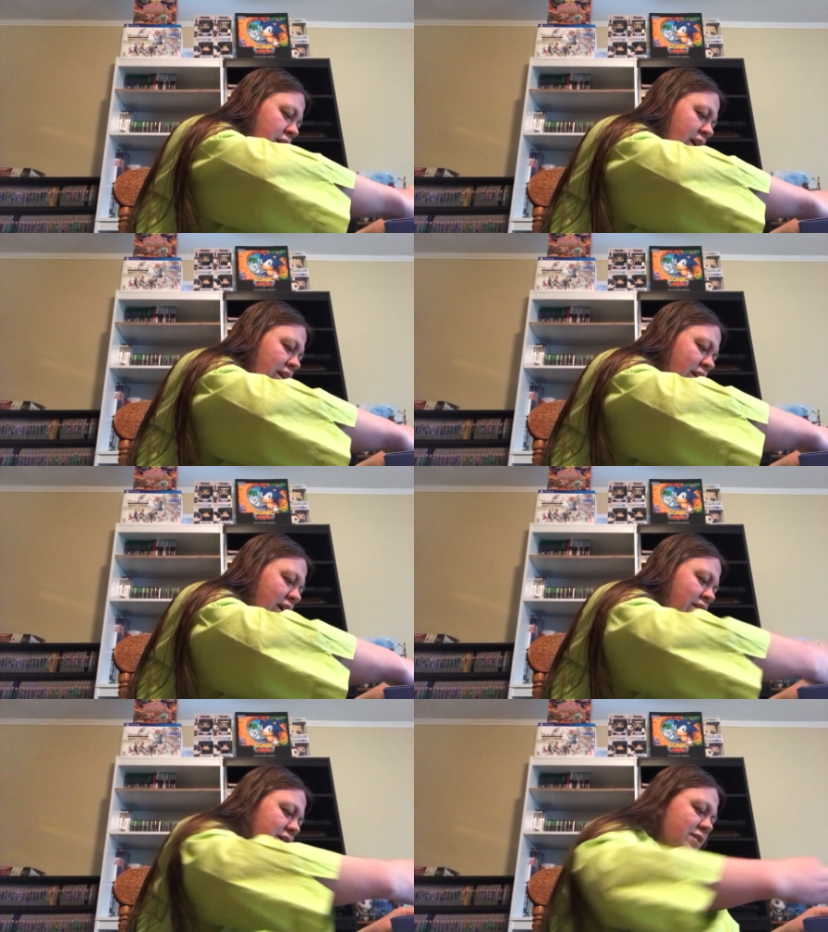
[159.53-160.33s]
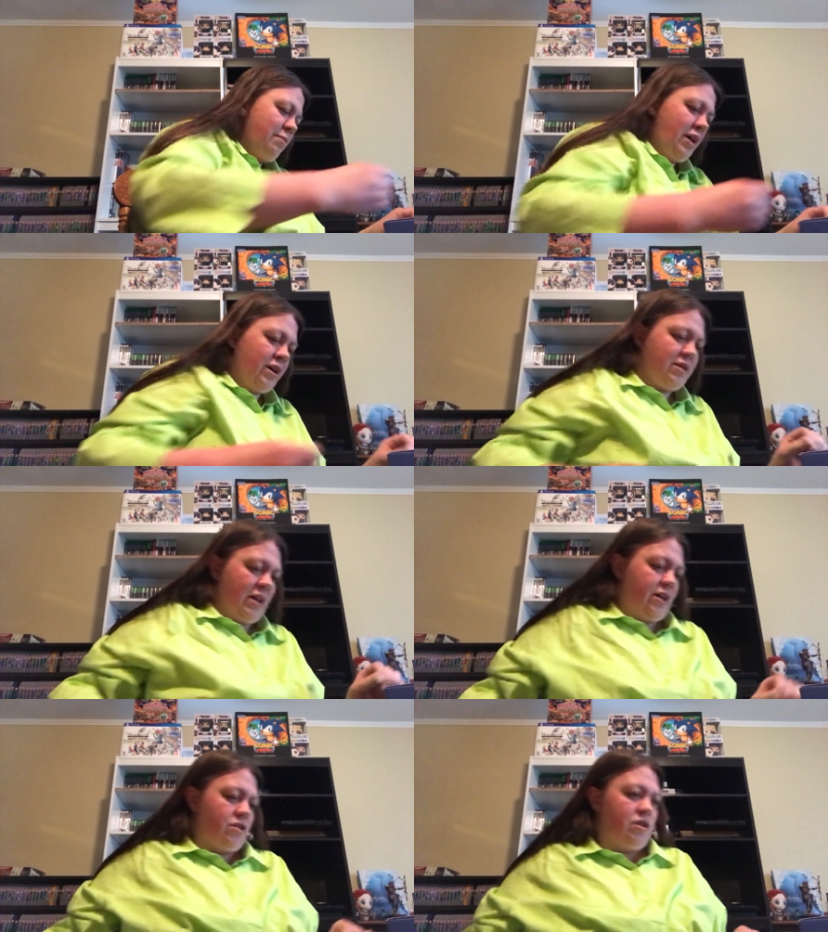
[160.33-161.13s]
I don't like this box,
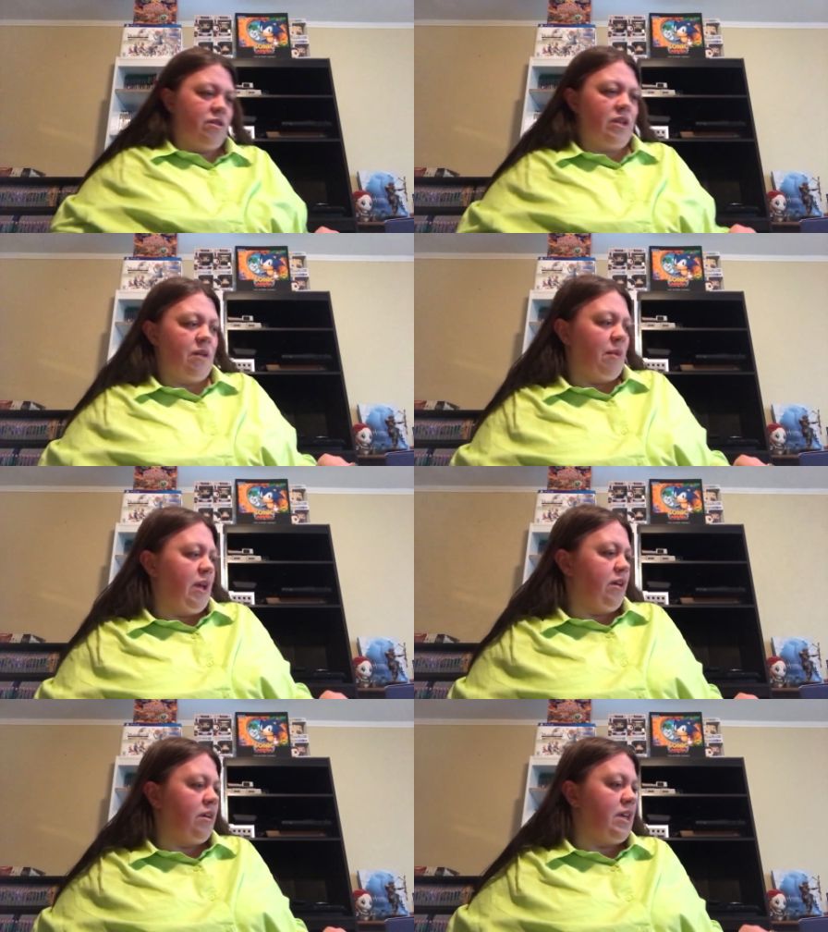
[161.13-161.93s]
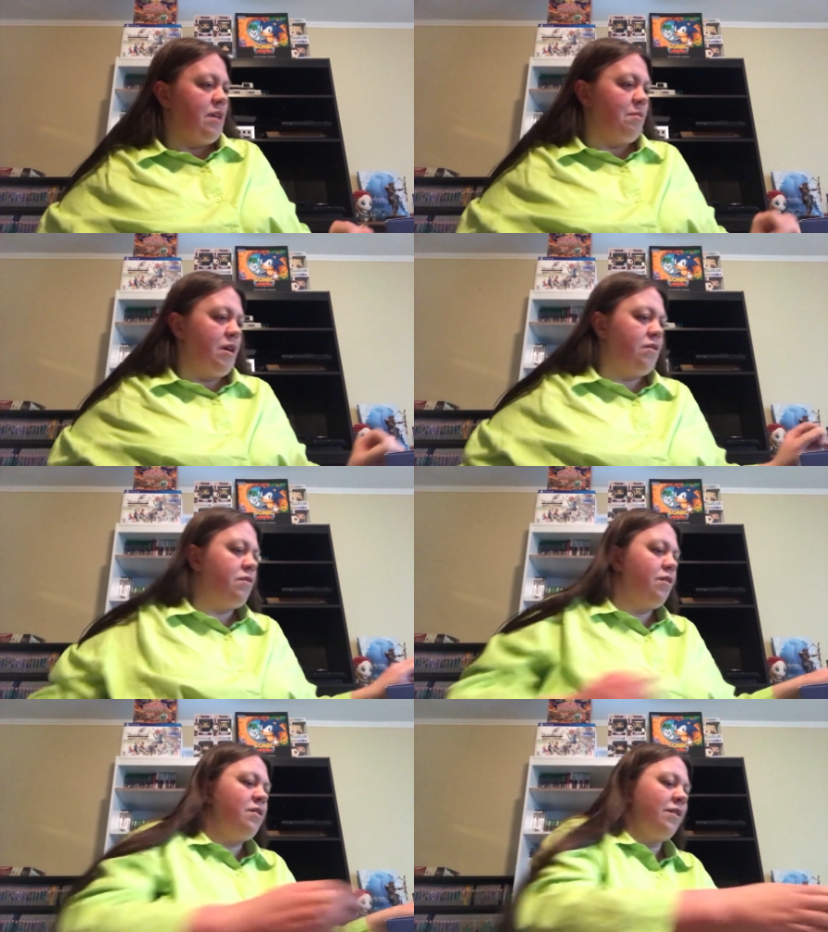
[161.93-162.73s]
actually. I might keep it.
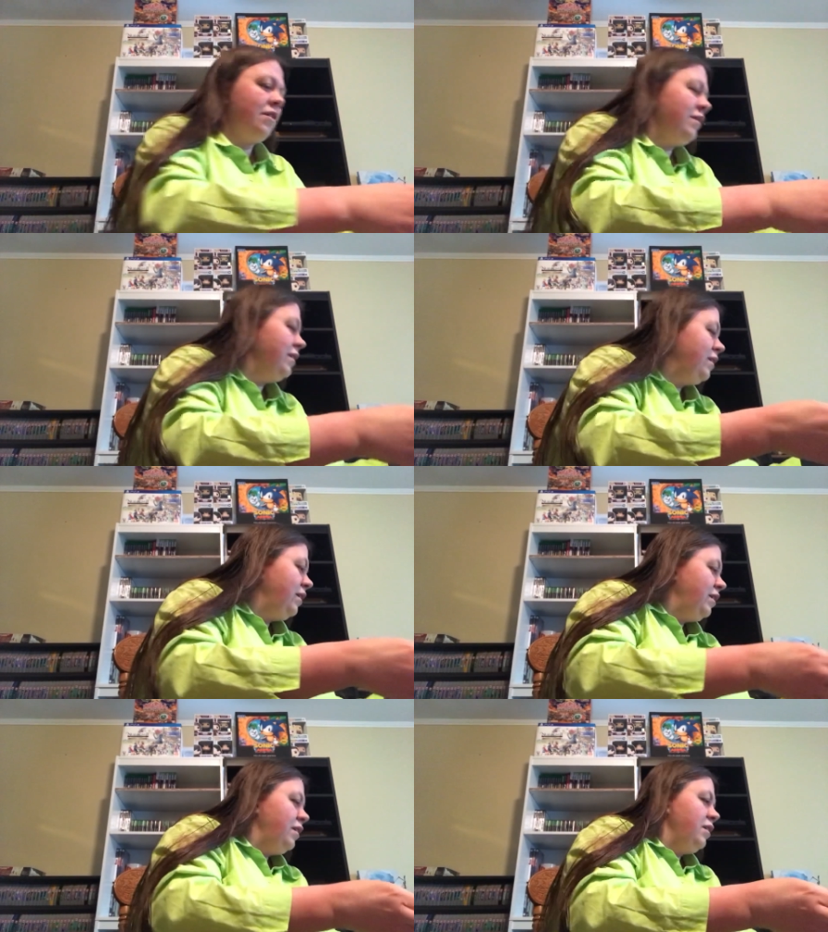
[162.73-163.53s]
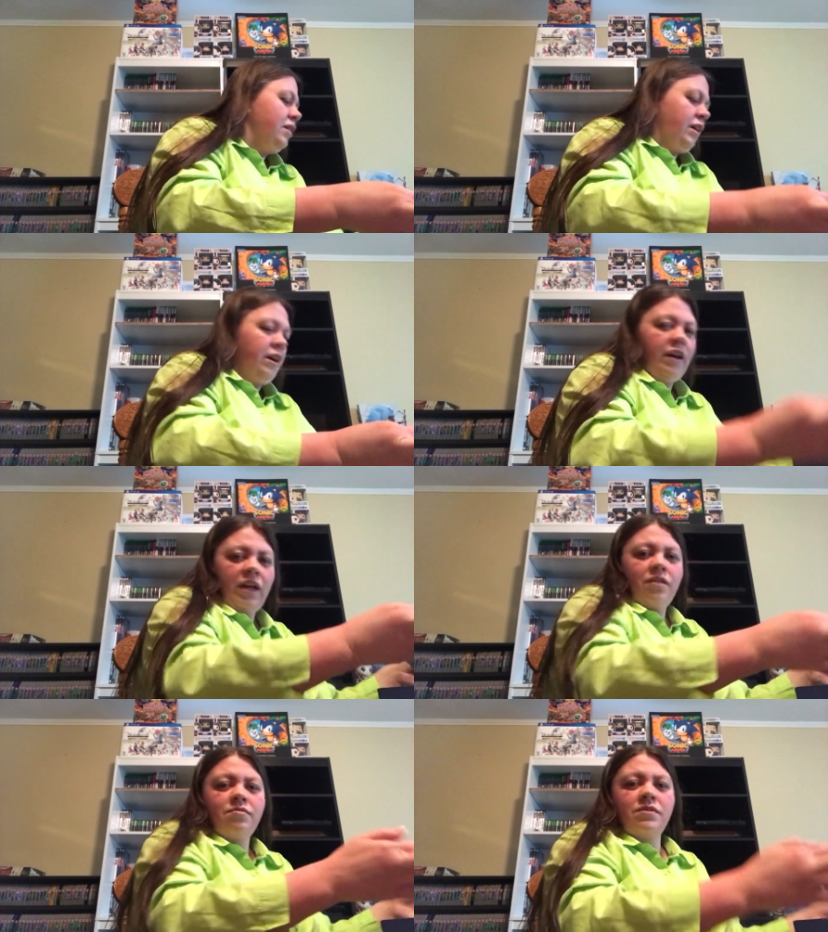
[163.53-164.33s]

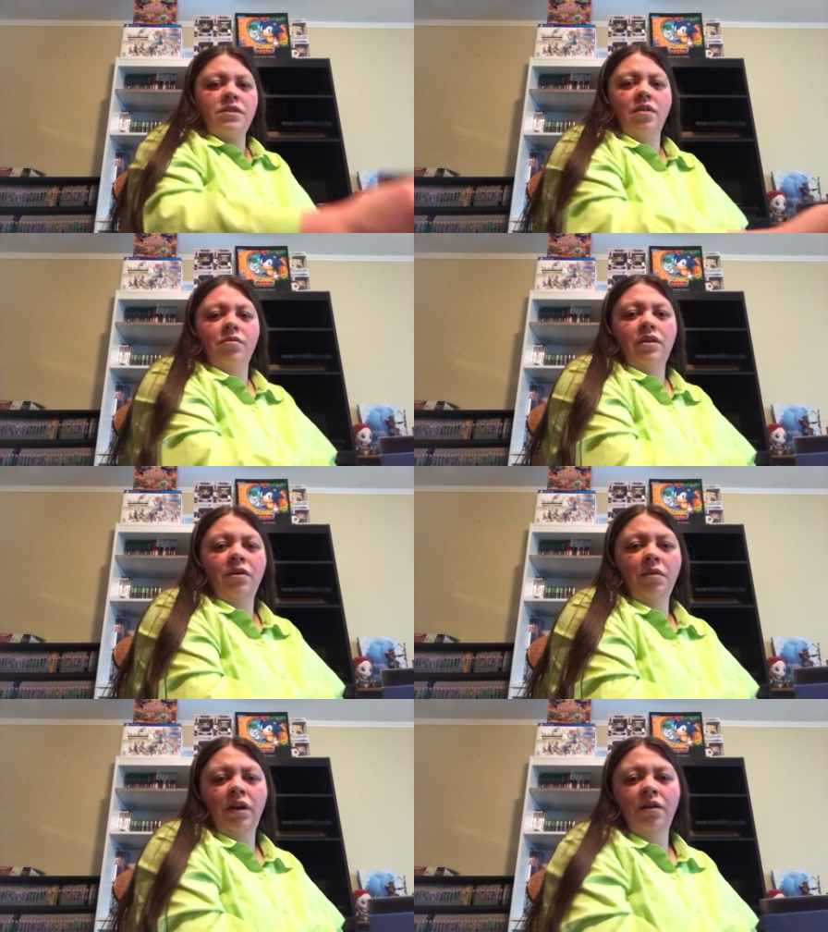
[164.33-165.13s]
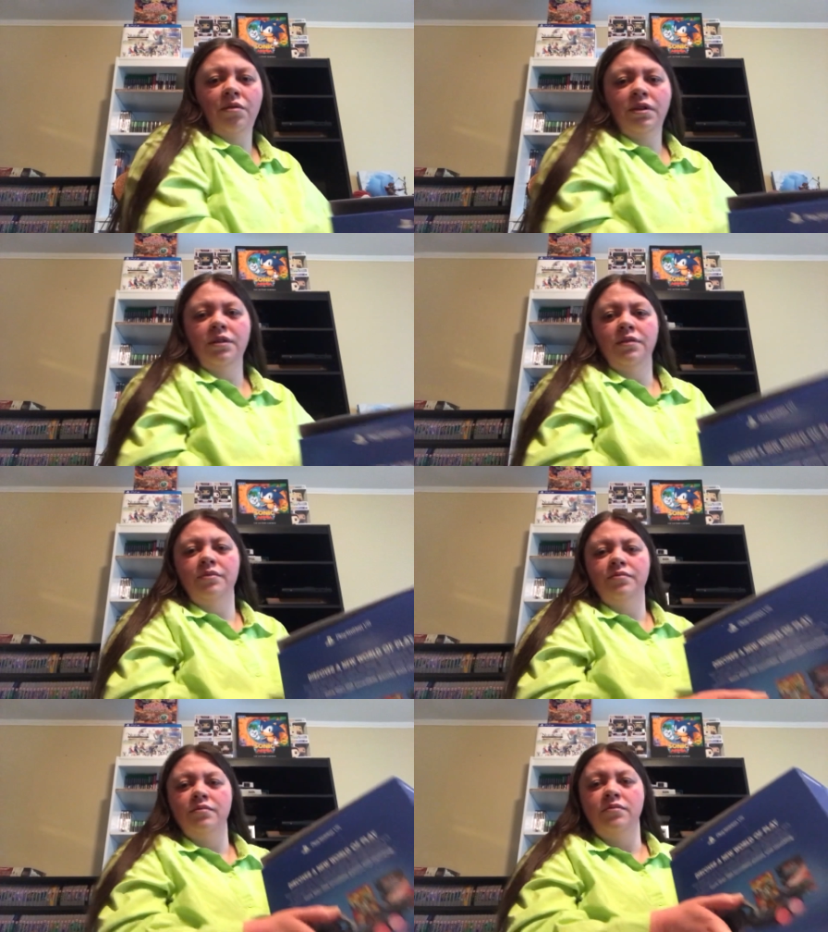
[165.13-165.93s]
Alright, so here we go.
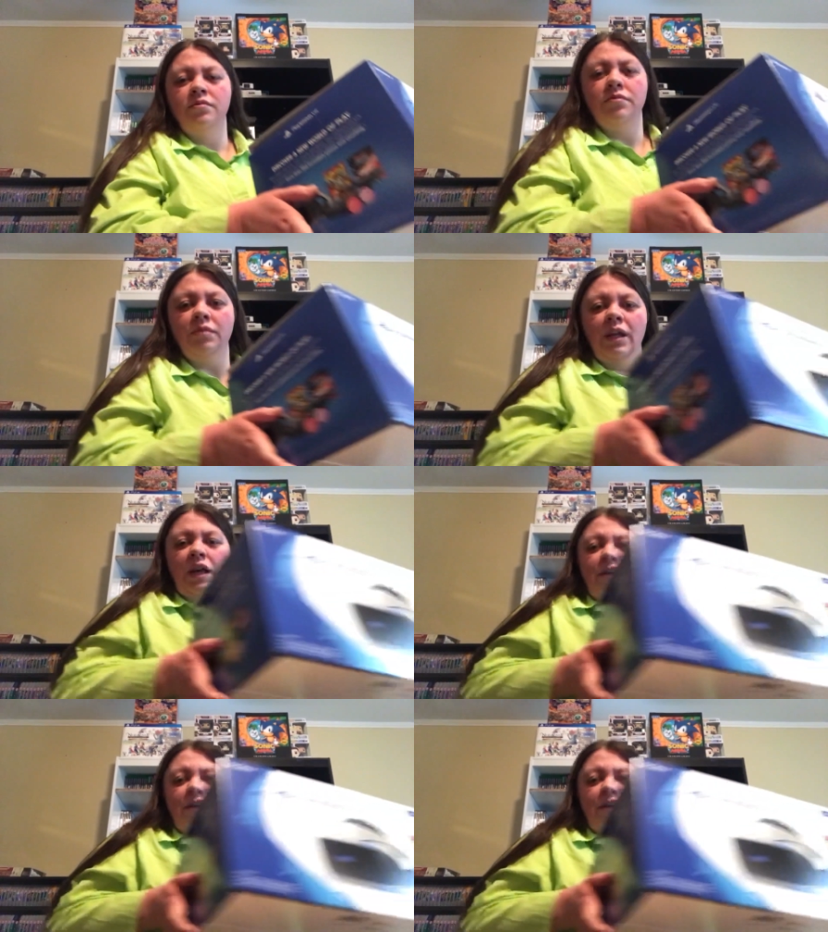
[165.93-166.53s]
Might